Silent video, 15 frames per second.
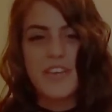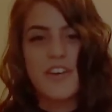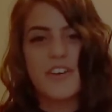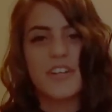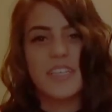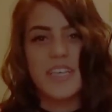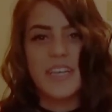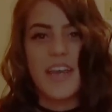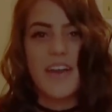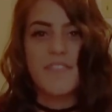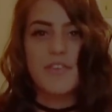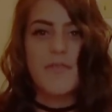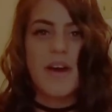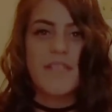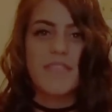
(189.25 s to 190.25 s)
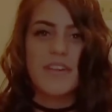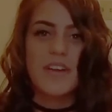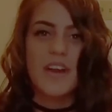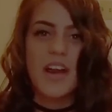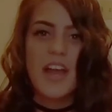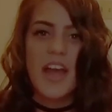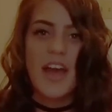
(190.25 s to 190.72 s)
Alana, have you
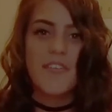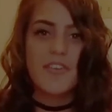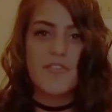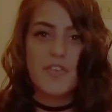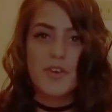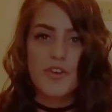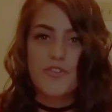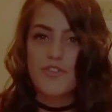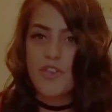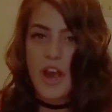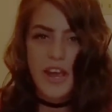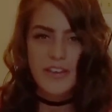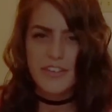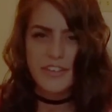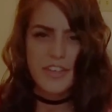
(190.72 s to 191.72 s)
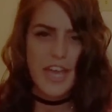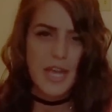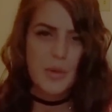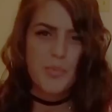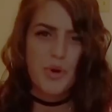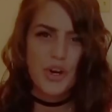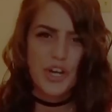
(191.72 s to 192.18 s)
ever tried
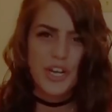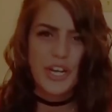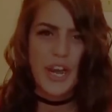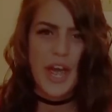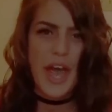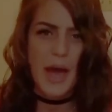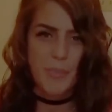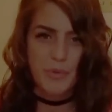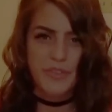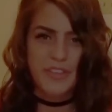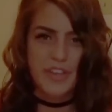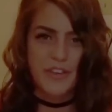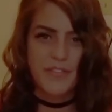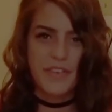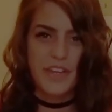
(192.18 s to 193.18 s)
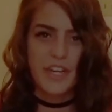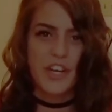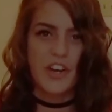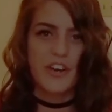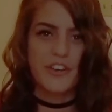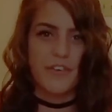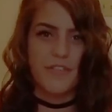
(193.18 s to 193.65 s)
to put apple cider
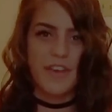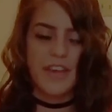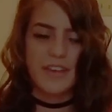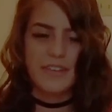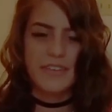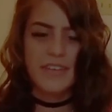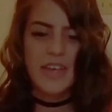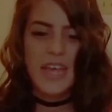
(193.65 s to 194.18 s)
vinegar on your face?